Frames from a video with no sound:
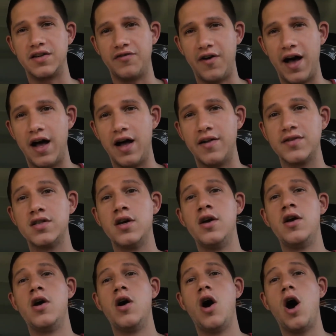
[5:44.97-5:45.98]
involved
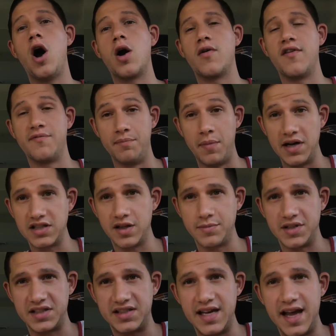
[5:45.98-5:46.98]
are of
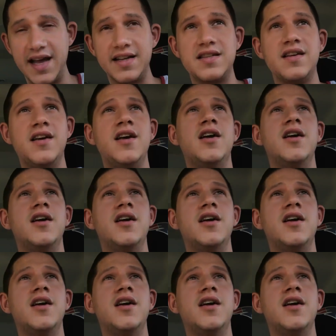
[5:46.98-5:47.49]
Muslim descent.